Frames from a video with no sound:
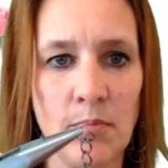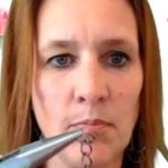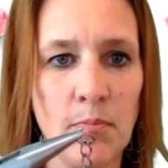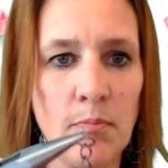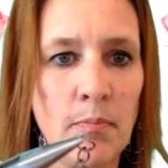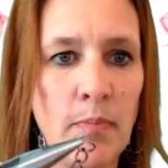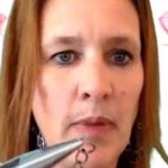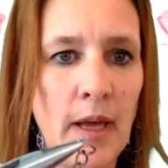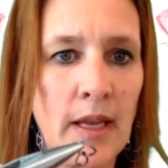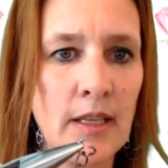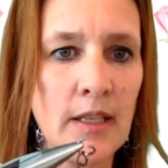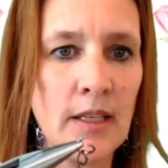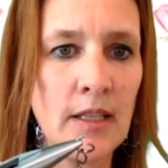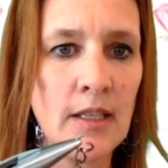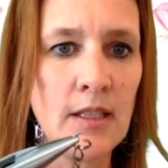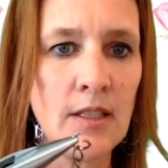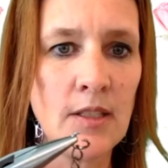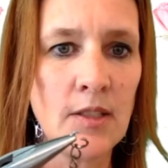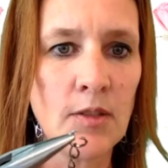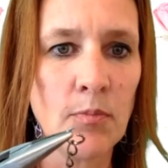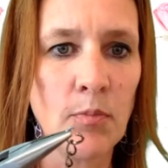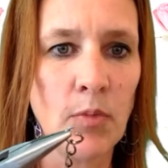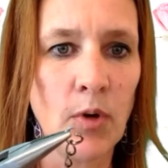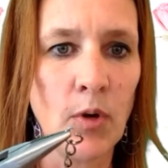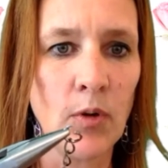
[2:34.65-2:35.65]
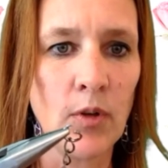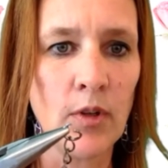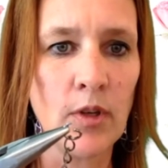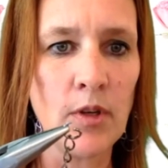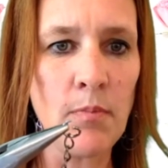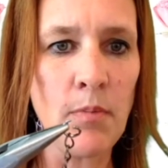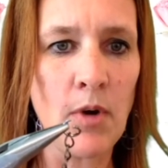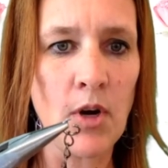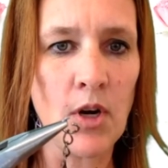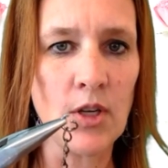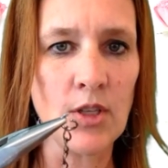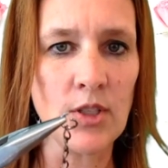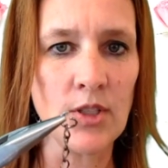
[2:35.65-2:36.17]
bend it, pull it
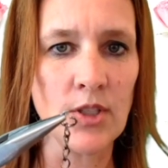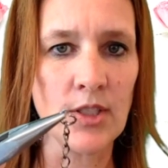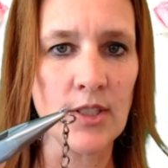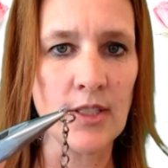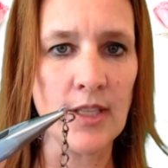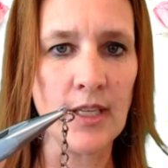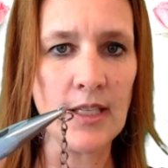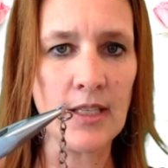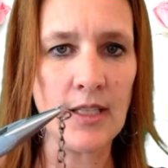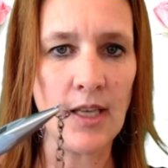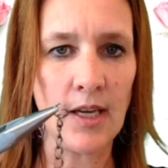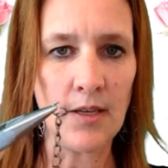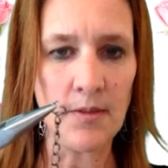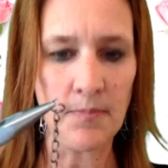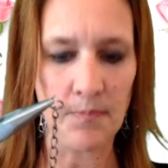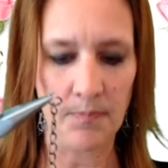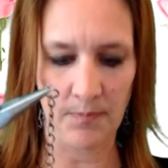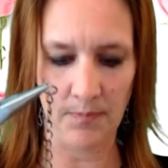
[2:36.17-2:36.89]
apart just like that.